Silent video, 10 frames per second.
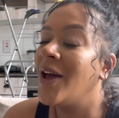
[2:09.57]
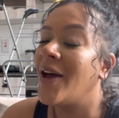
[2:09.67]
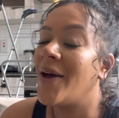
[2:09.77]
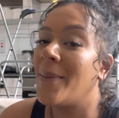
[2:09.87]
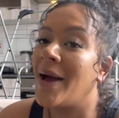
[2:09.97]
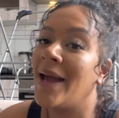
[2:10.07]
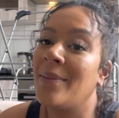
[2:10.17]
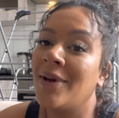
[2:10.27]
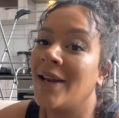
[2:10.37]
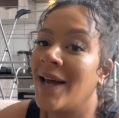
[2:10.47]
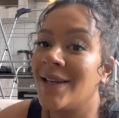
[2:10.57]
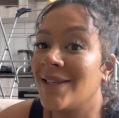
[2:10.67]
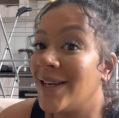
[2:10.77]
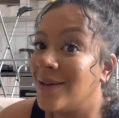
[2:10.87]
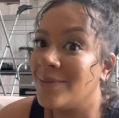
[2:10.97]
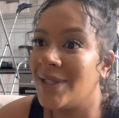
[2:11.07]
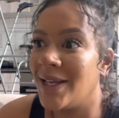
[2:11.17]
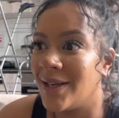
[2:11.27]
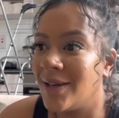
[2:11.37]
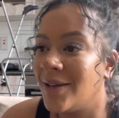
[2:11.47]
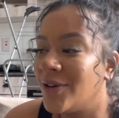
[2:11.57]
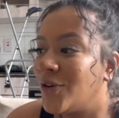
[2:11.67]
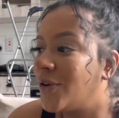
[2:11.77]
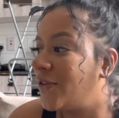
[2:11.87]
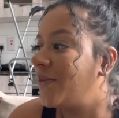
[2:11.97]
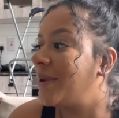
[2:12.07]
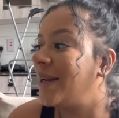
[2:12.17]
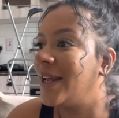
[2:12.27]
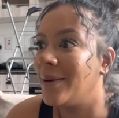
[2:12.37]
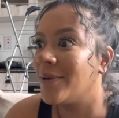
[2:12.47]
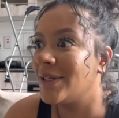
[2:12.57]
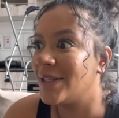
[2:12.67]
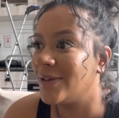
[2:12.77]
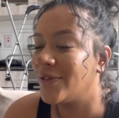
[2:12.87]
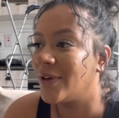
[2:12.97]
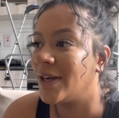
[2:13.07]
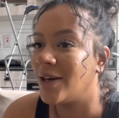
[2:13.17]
I am going to add clips in of my labour and delivery.